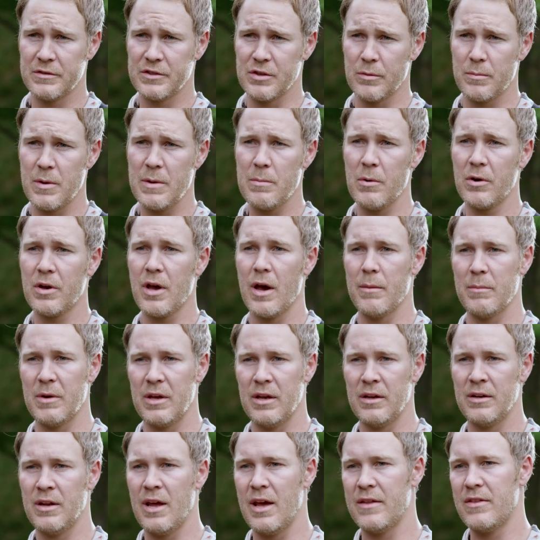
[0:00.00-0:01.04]
So people come
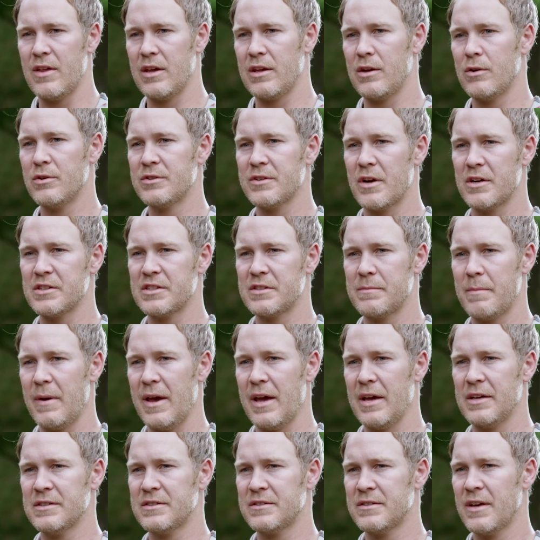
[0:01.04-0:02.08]
in and they use our
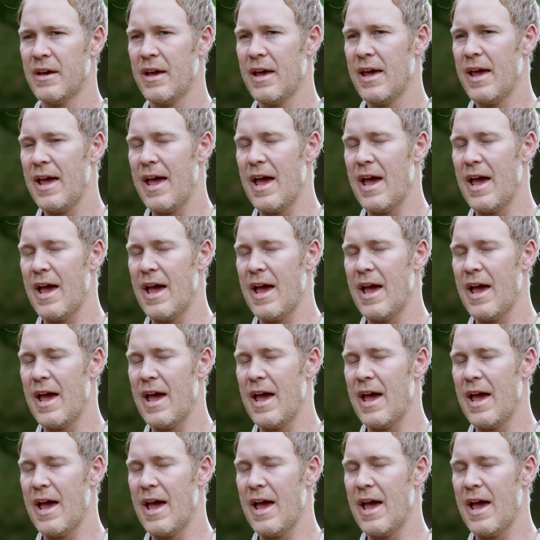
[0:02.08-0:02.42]
space